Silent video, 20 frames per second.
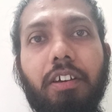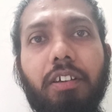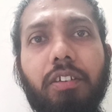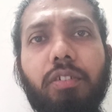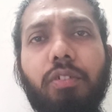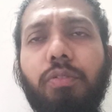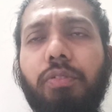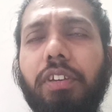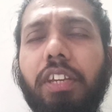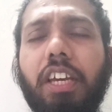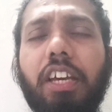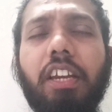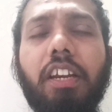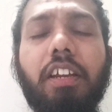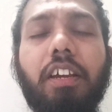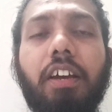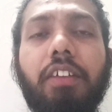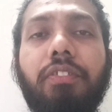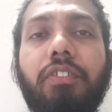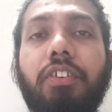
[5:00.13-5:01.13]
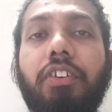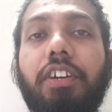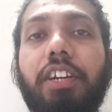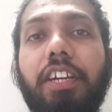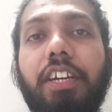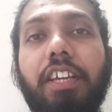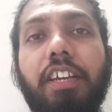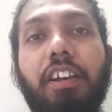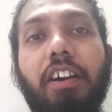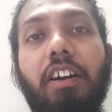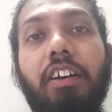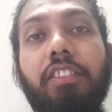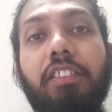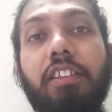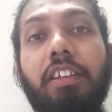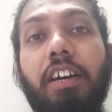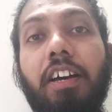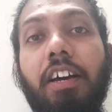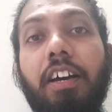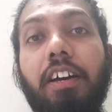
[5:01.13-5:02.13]
So we are concentrating on
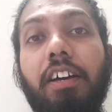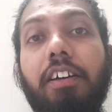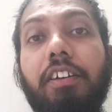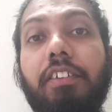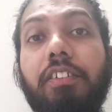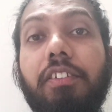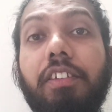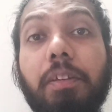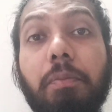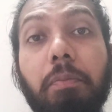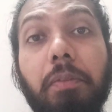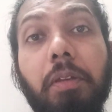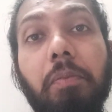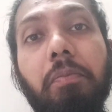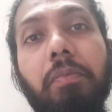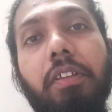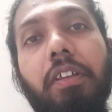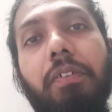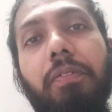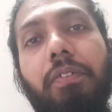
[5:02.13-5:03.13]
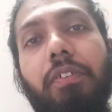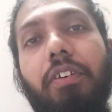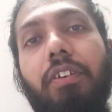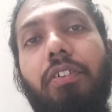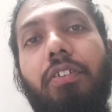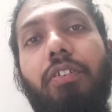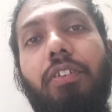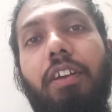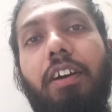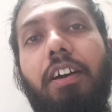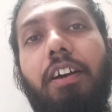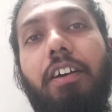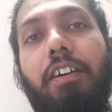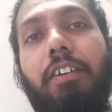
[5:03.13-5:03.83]
the symptoms of corona,